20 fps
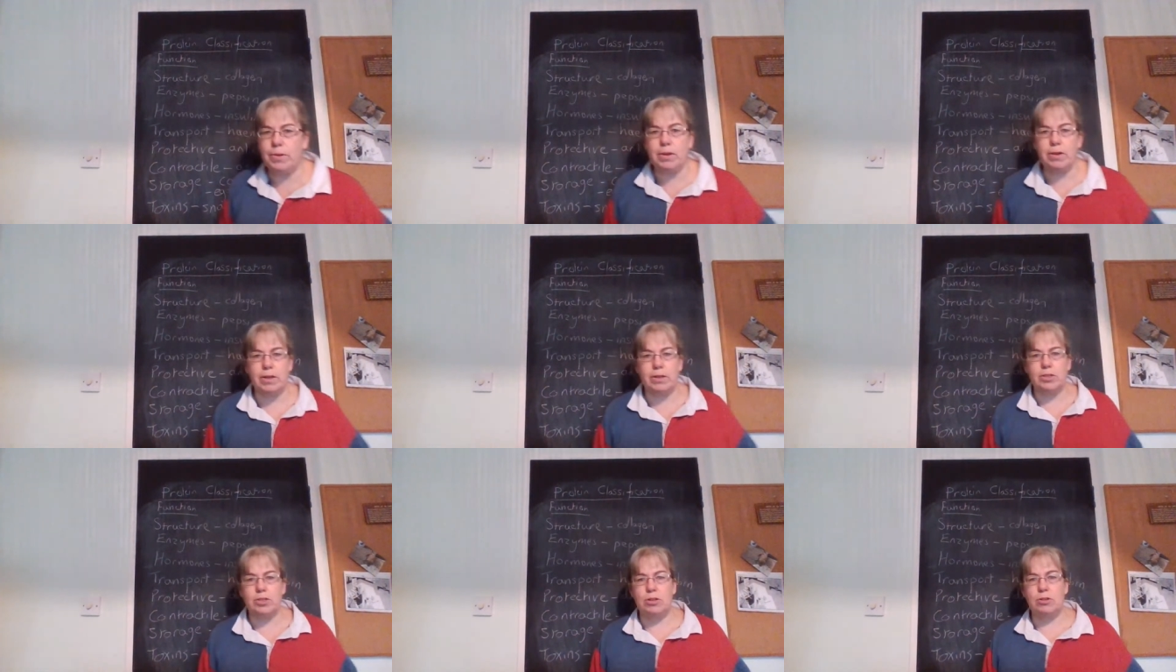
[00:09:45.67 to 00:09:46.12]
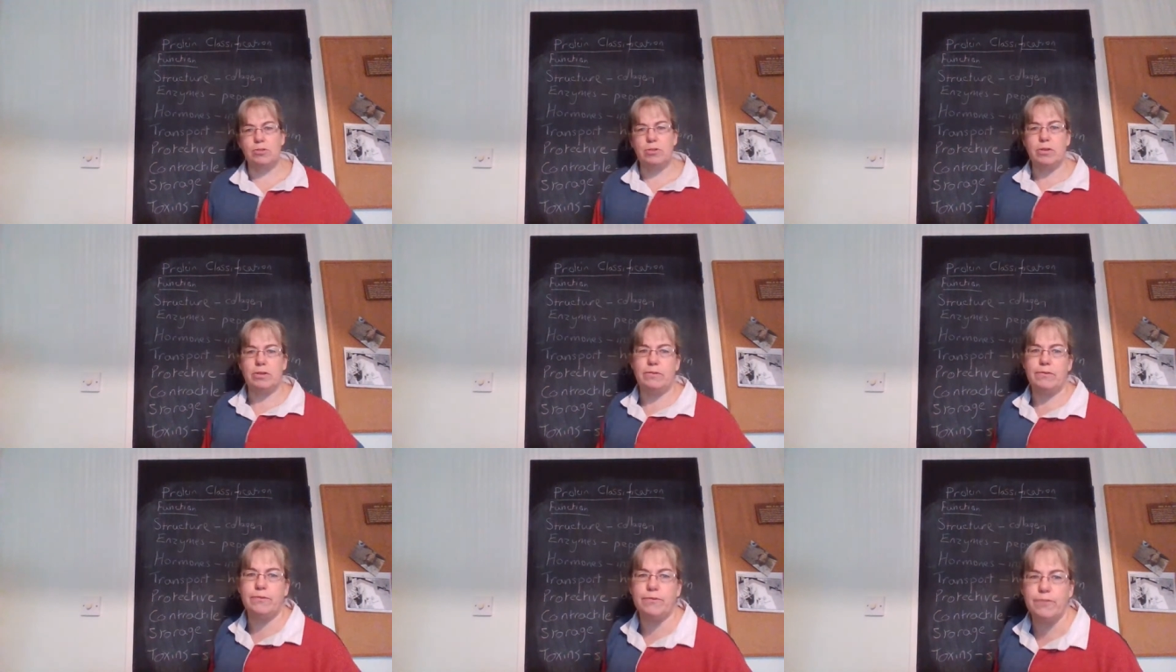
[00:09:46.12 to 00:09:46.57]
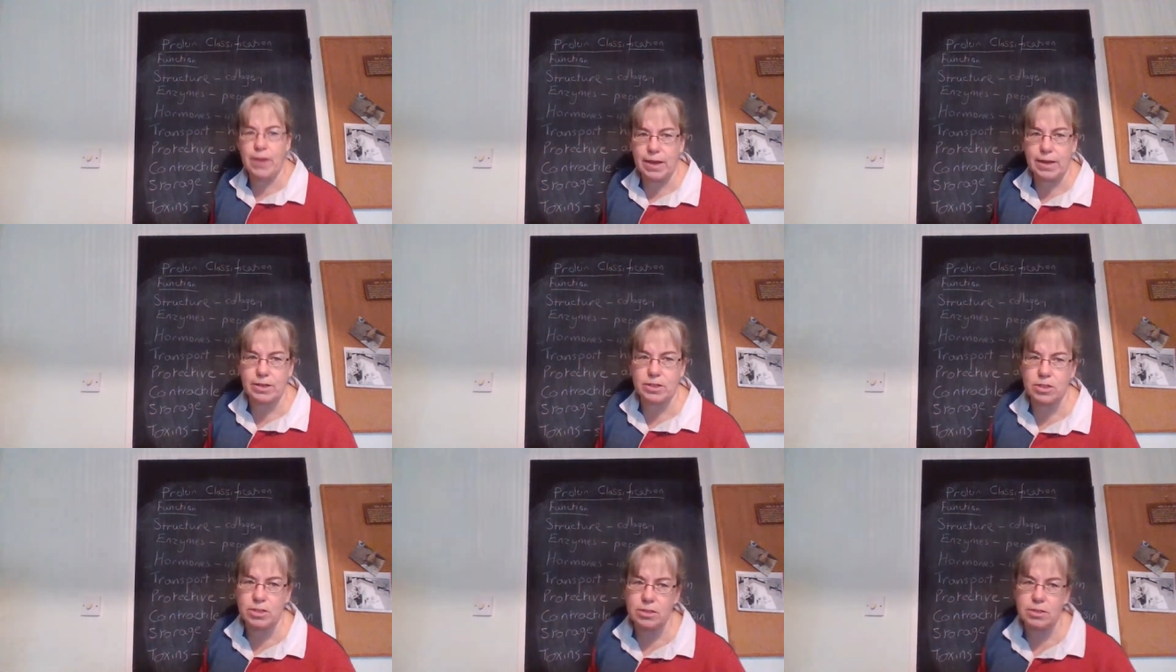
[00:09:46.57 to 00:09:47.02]
we're going to look at
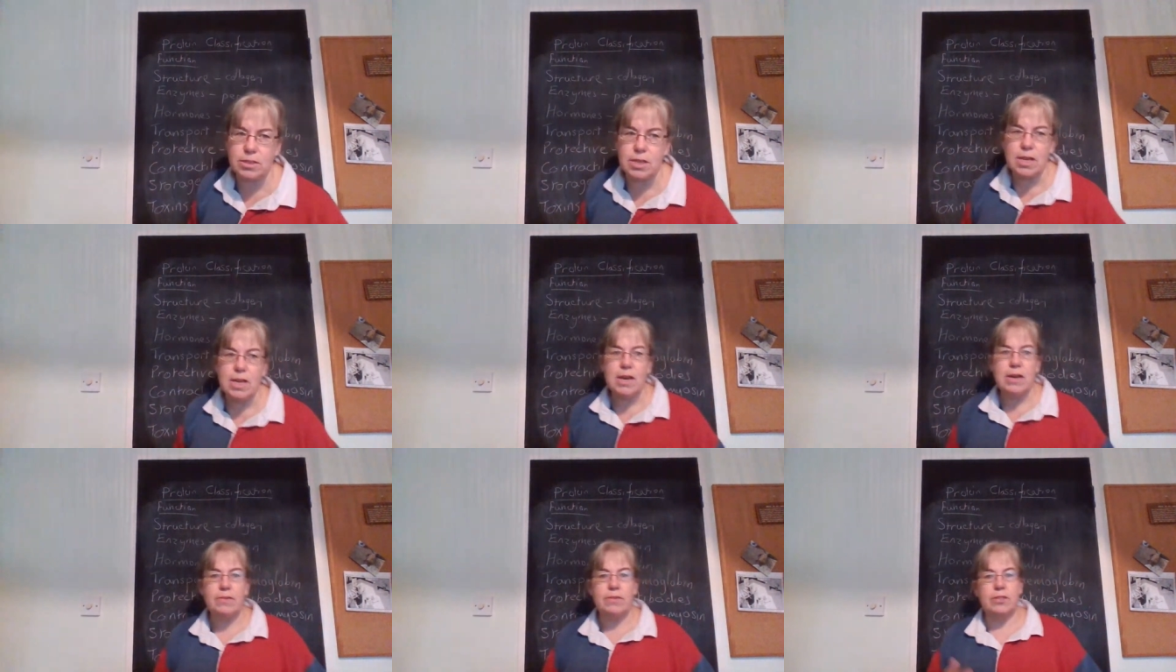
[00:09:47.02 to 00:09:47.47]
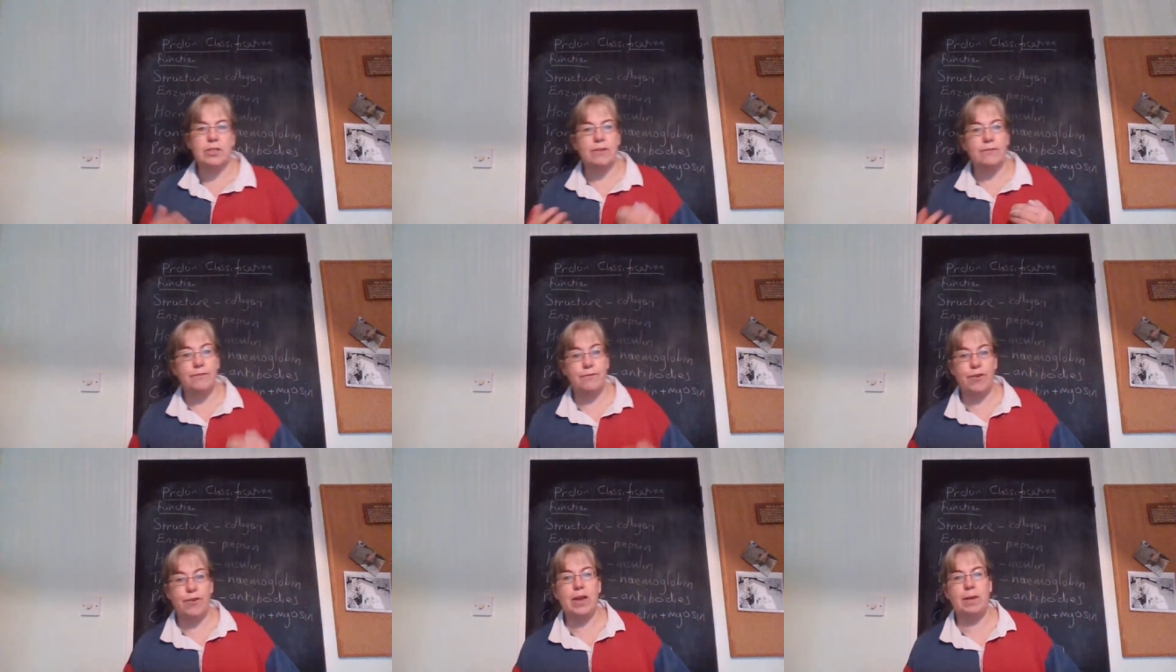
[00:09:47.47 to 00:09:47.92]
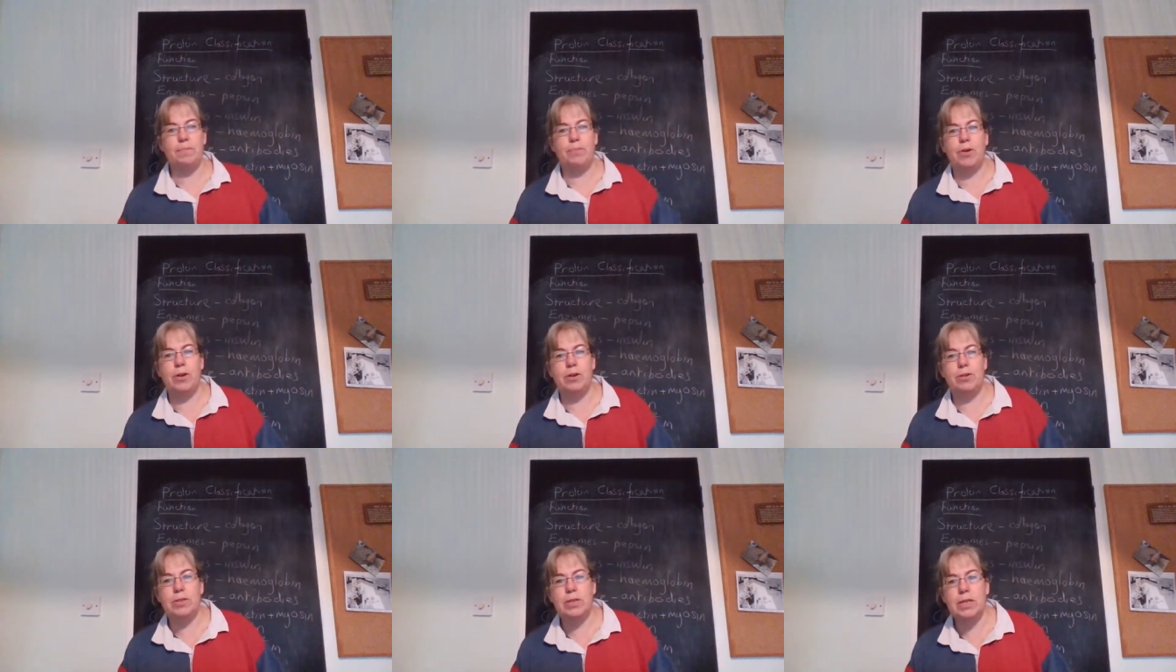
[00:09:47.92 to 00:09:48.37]
factors that affect
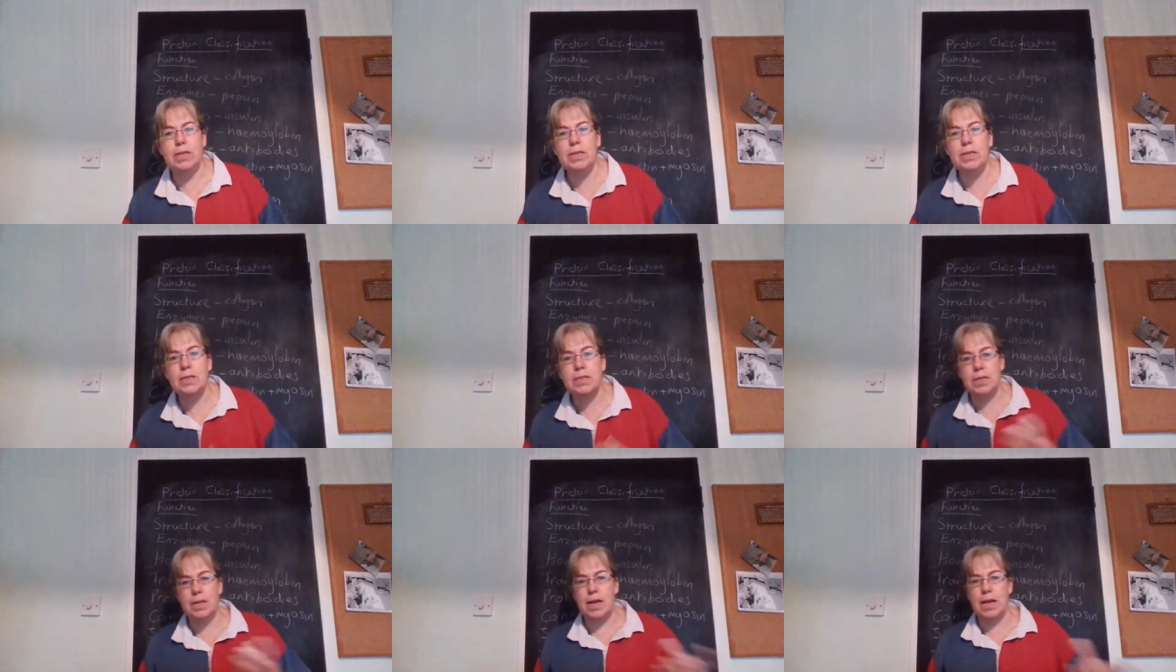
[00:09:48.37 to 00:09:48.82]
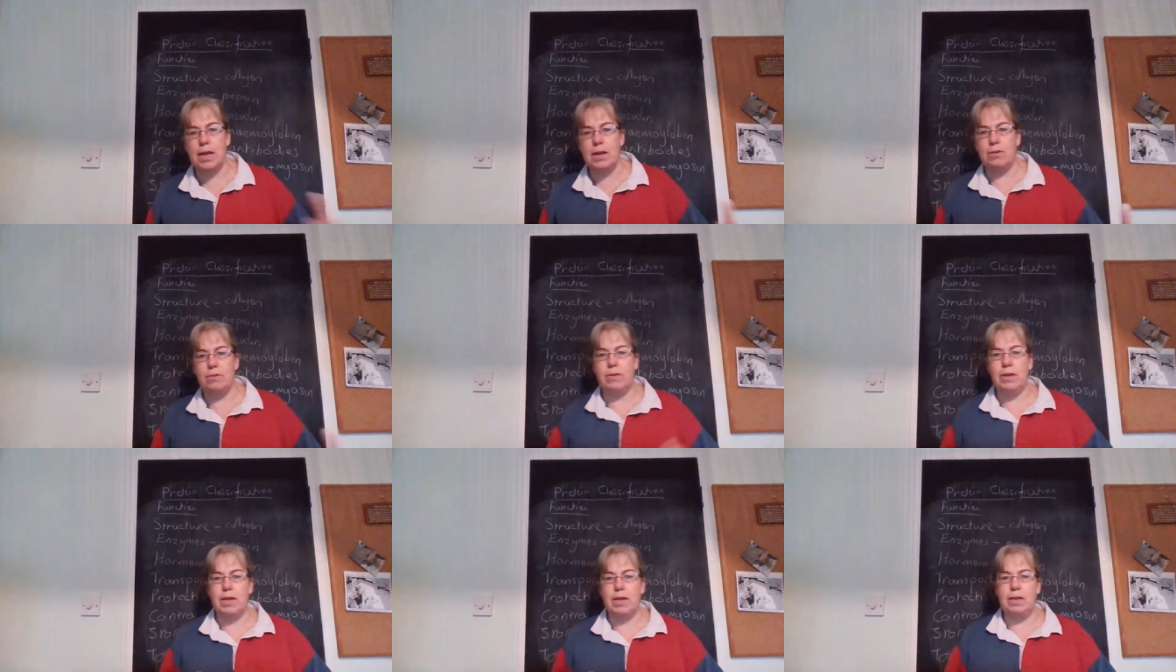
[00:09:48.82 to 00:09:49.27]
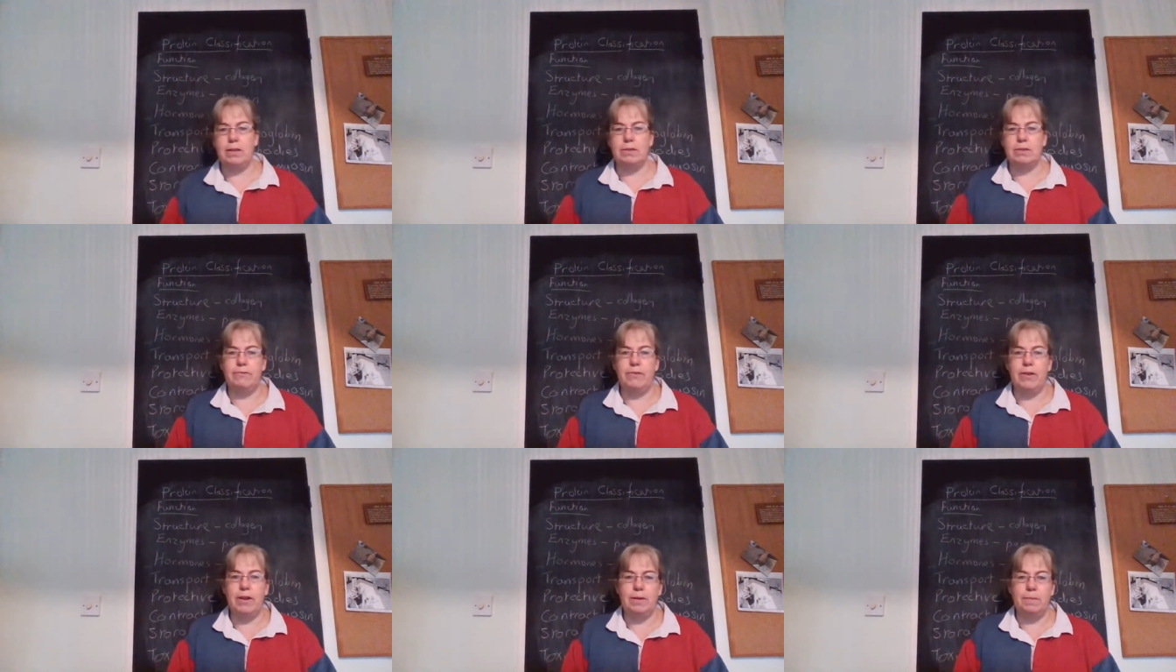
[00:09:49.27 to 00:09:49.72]
proteins and how they
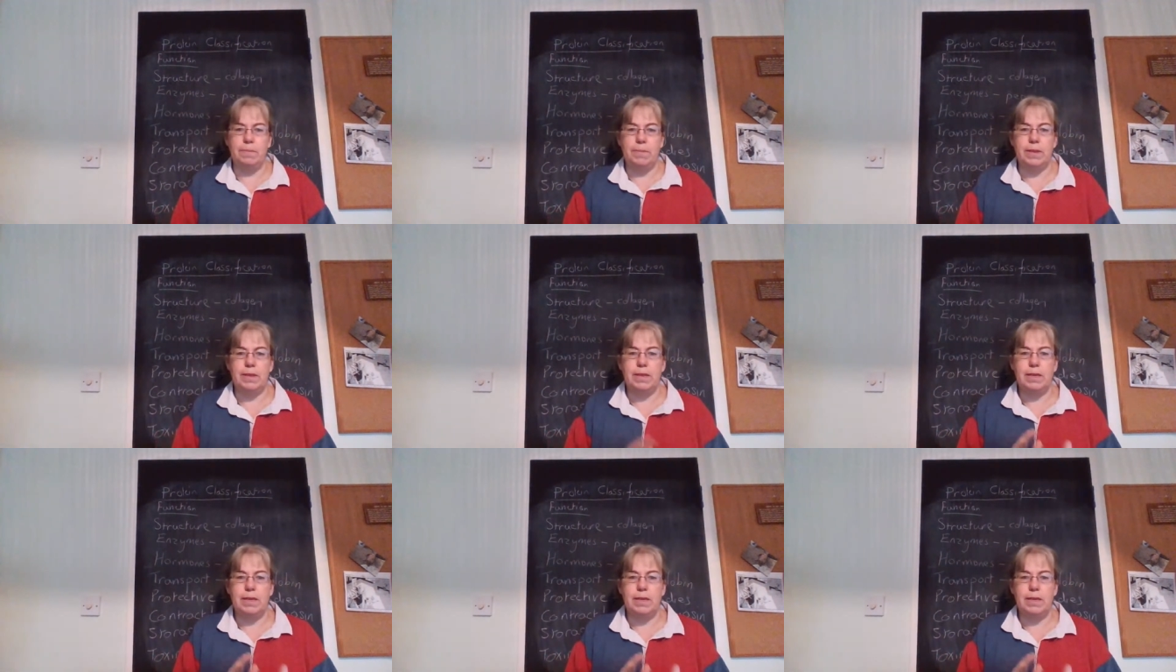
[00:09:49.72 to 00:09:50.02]
develop